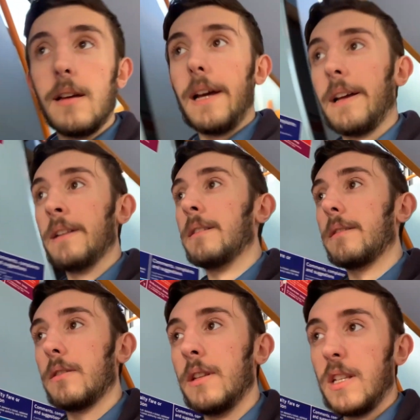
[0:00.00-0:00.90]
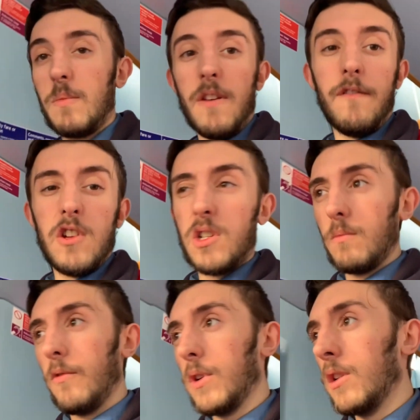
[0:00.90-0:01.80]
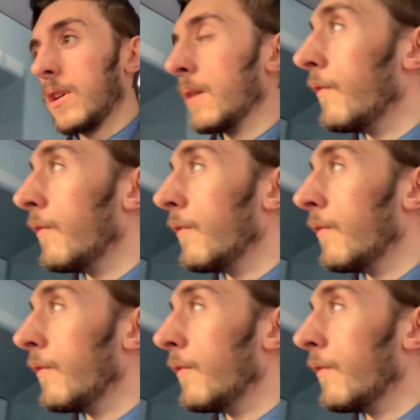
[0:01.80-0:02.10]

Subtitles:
and you need to be efficient with what you're looking